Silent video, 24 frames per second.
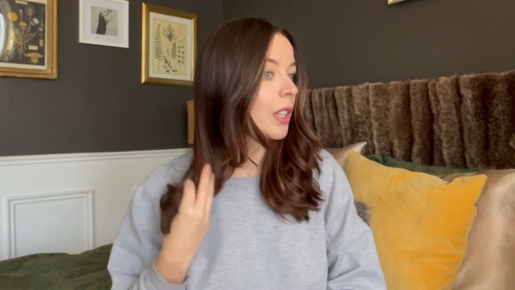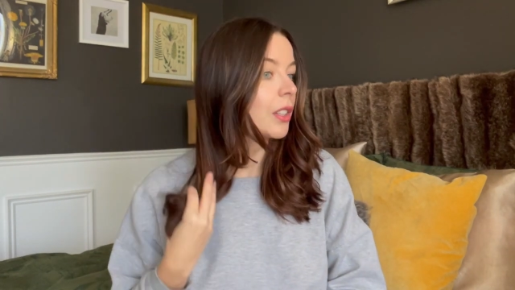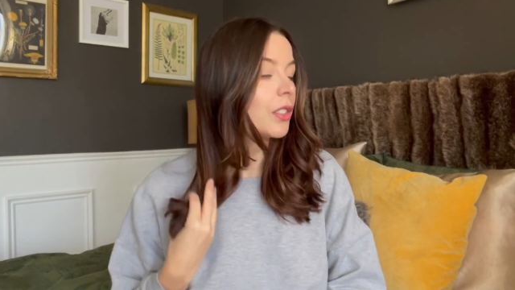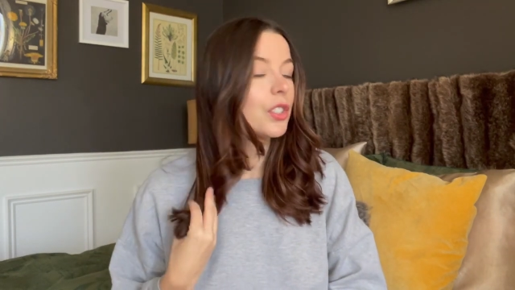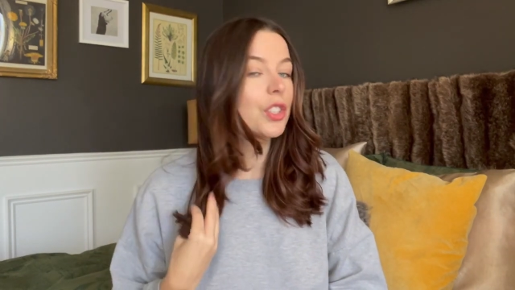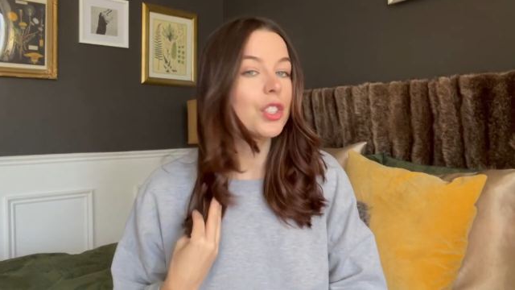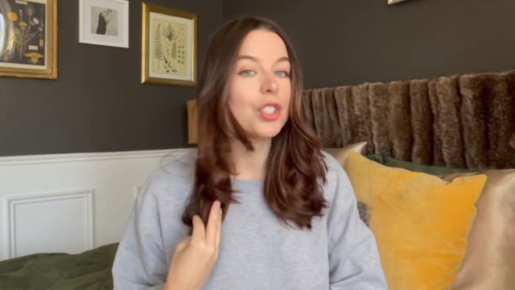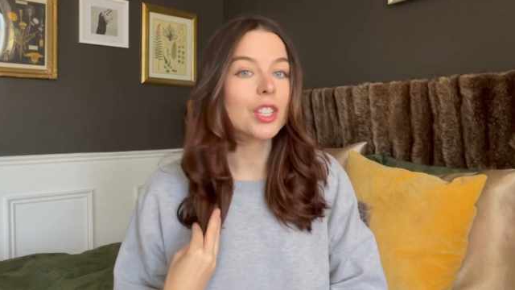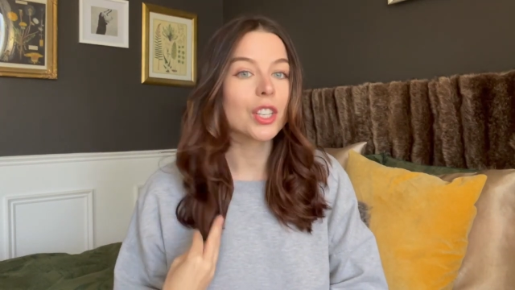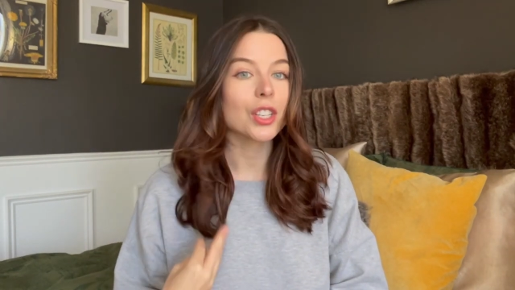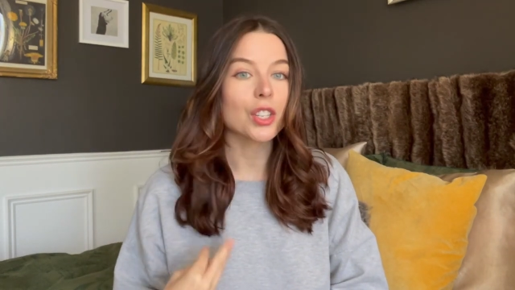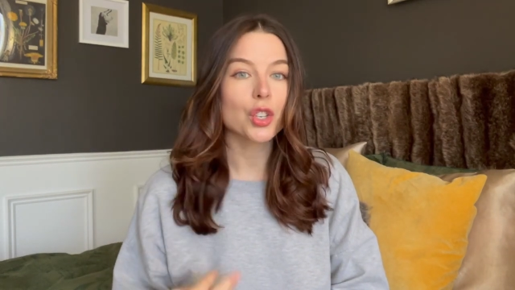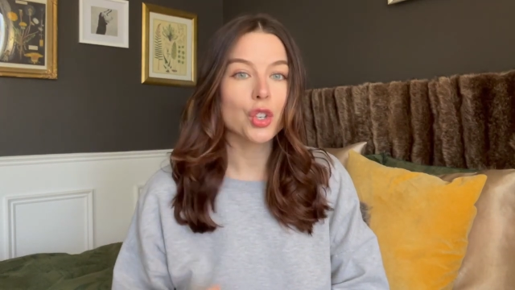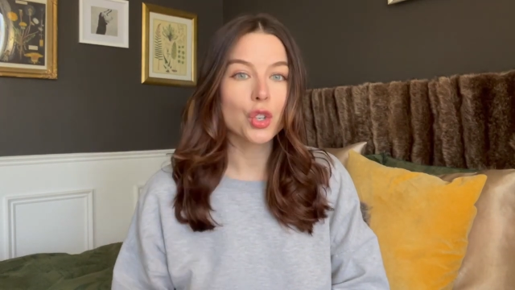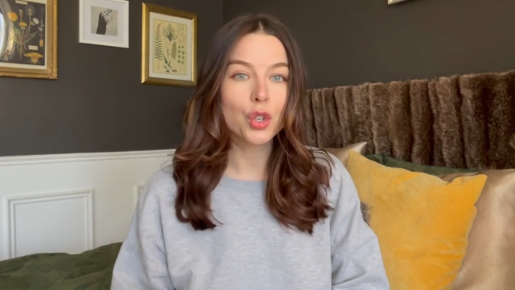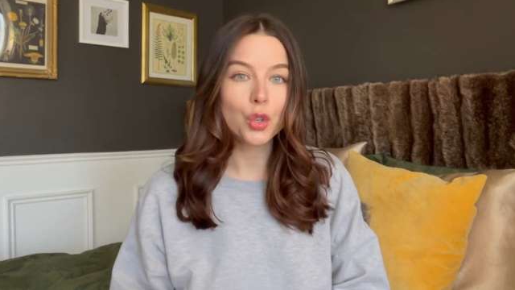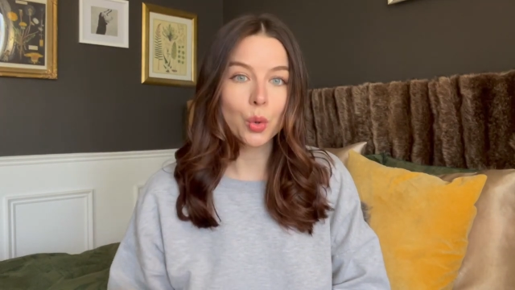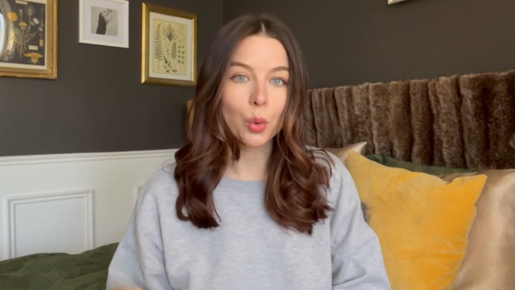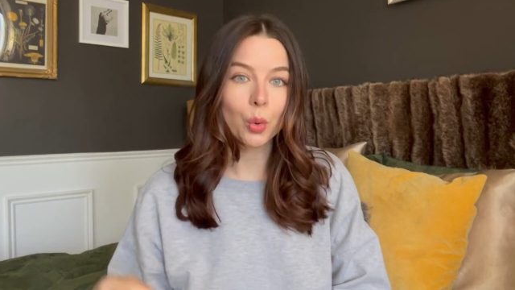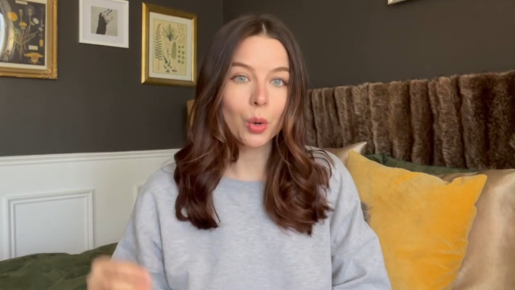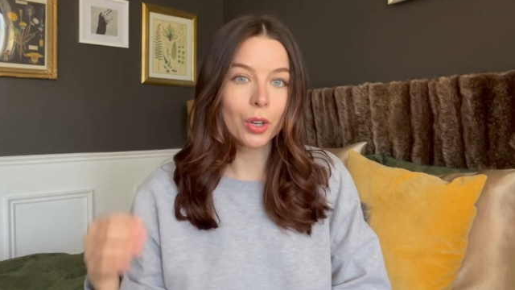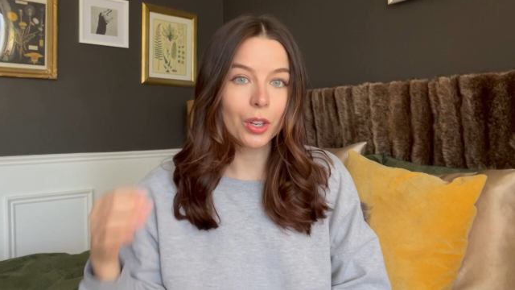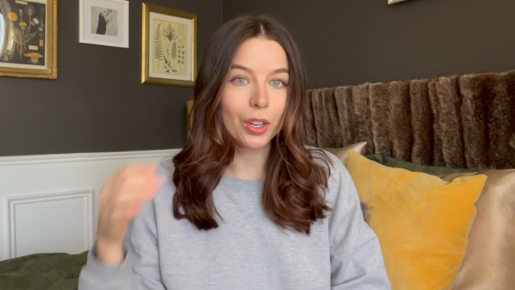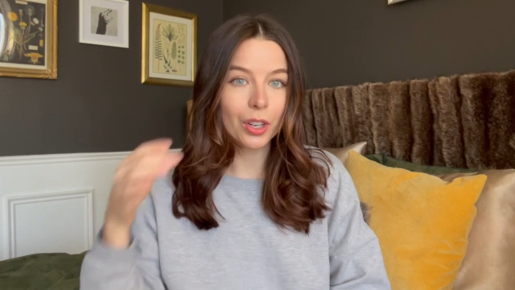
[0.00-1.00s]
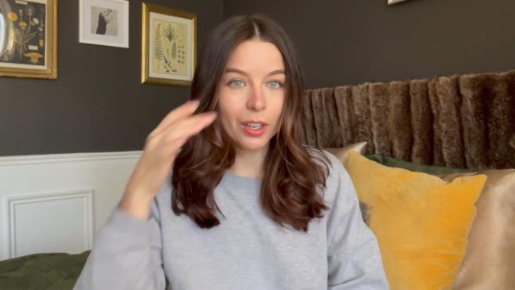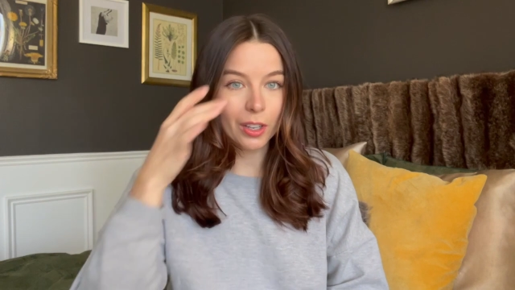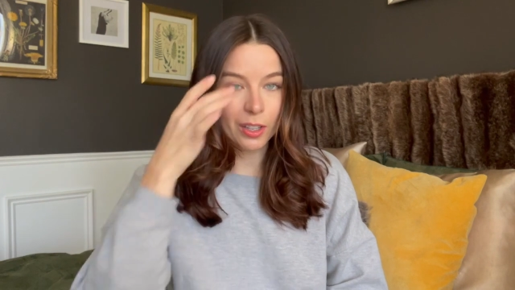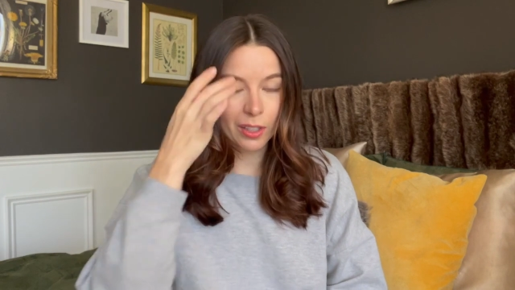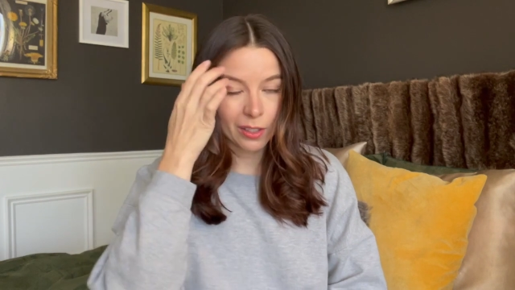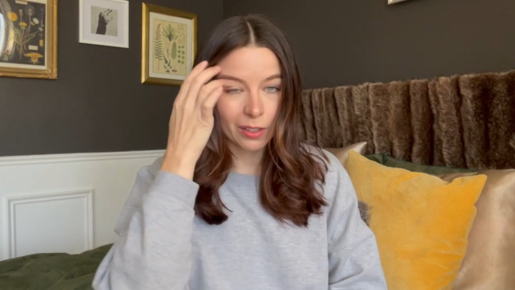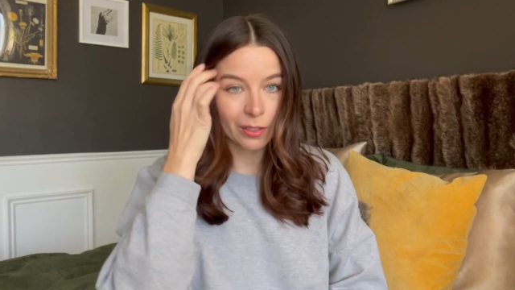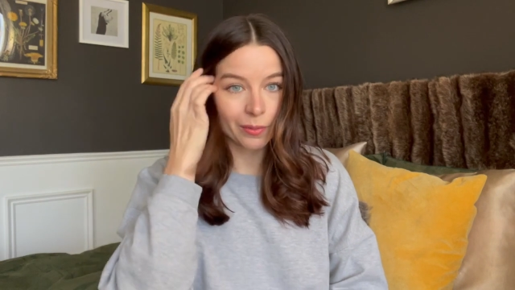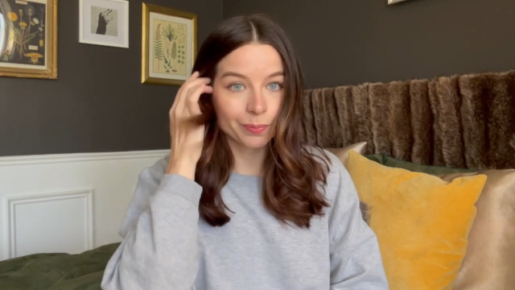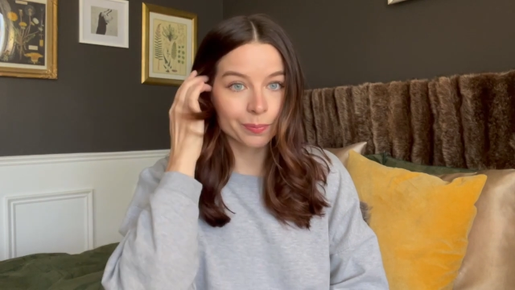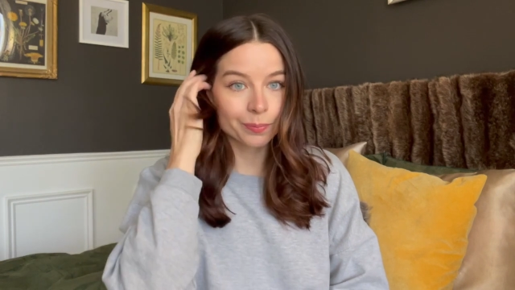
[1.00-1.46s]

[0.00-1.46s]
just like shorter,